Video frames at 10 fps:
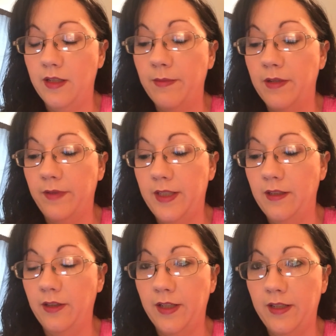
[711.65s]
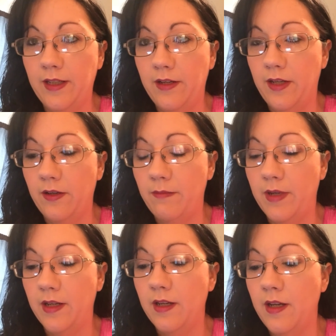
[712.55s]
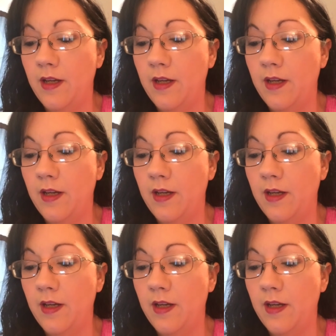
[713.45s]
and I'm going to read, looking down here at my